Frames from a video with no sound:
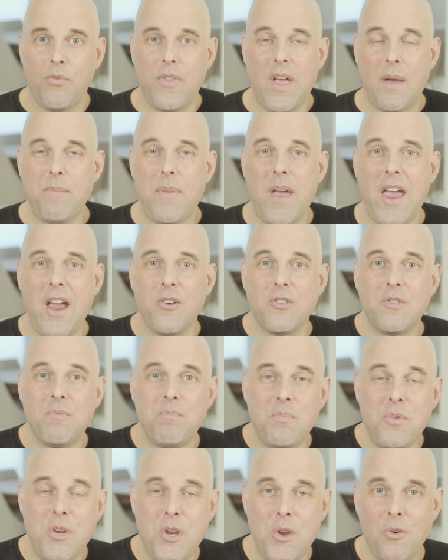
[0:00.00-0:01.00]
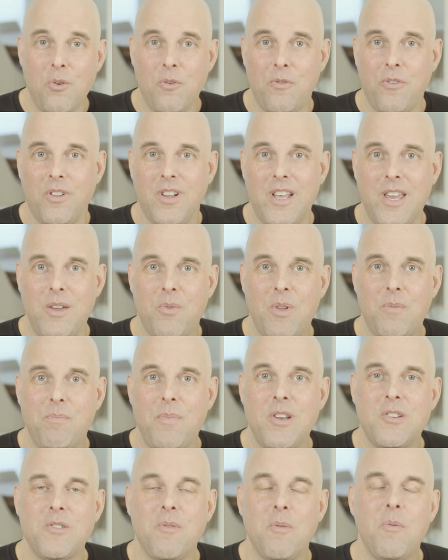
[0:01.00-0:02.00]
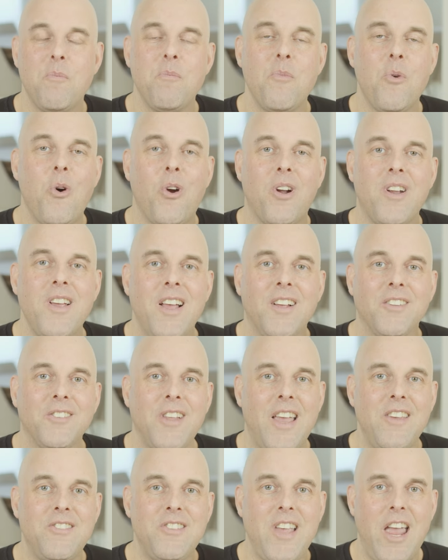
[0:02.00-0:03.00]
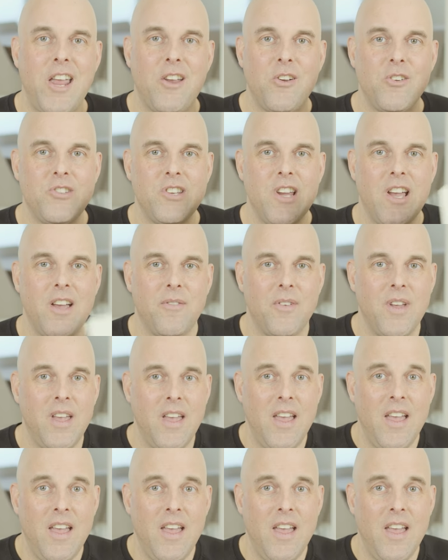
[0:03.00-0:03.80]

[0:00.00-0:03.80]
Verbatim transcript: that pairs beautifully with Benjamin Moore Lace Handkerchief.